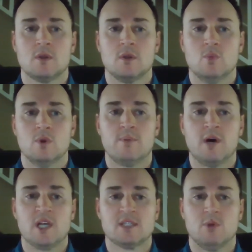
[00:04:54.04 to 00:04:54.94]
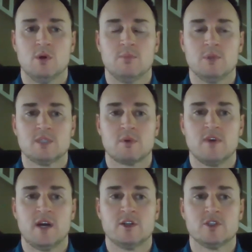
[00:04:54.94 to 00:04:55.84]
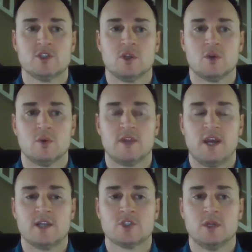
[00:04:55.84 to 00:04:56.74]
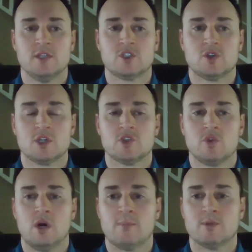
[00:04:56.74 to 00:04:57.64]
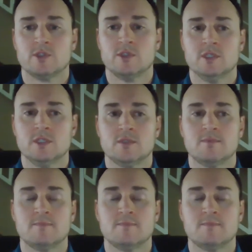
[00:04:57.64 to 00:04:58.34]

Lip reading: When possible, please provide your children with extra instructional opportunities.